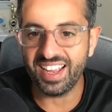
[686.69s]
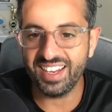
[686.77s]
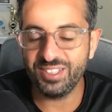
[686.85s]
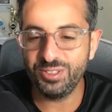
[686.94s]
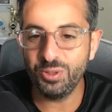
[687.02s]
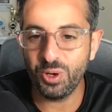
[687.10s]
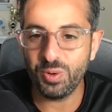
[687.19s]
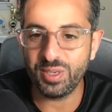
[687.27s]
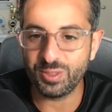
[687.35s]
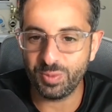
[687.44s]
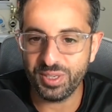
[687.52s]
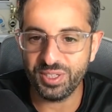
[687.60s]
do always
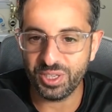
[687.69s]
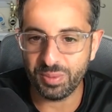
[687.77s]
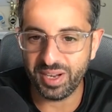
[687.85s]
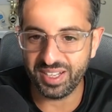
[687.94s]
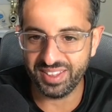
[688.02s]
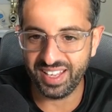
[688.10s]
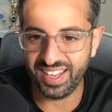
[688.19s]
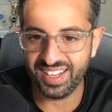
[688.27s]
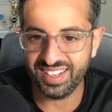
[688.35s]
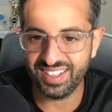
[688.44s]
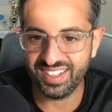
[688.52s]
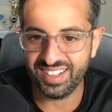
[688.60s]
wonder about that,
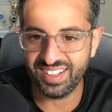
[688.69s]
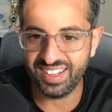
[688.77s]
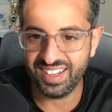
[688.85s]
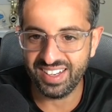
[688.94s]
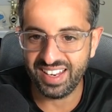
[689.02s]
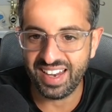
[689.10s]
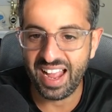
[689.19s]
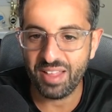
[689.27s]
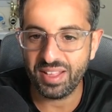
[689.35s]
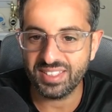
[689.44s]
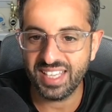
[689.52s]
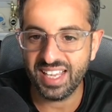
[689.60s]
and how
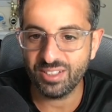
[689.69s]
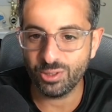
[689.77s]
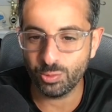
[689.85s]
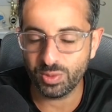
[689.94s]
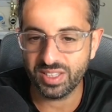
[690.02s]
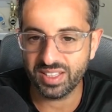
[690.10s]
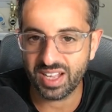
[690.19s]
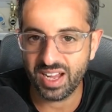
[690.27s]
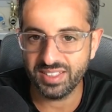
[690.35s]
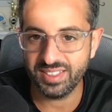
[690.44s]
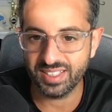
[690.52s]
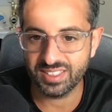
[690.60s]
that's handled within the
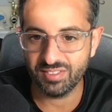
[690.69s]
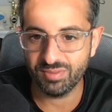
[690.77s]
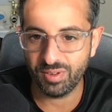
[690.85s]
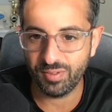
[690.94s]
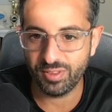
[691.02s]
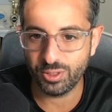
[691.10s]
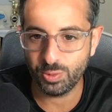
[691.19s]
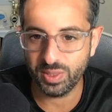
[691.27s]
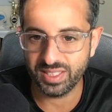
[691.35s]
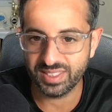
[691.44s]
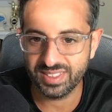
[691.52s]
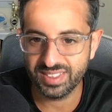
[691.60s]
context of the twins.